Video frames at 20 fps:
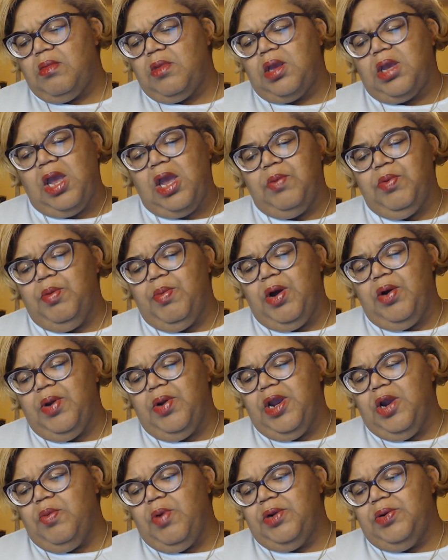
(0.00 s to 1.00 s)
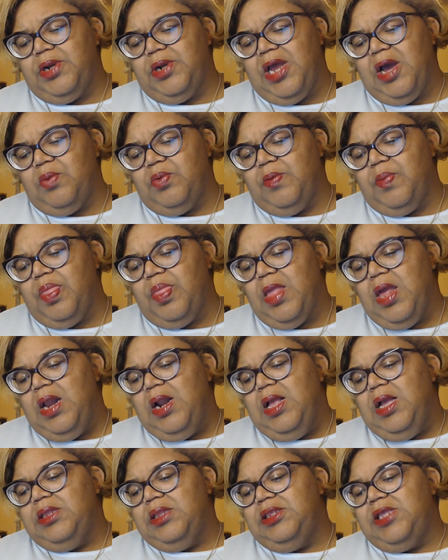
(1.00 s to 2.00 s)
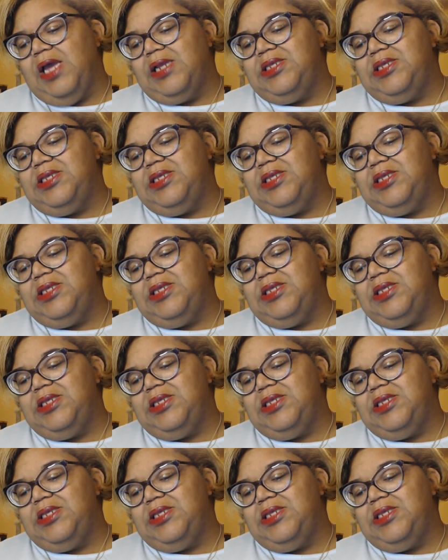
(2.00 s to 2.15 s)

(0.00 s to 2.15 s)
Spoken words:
Okay, Ramon here writing on that one. They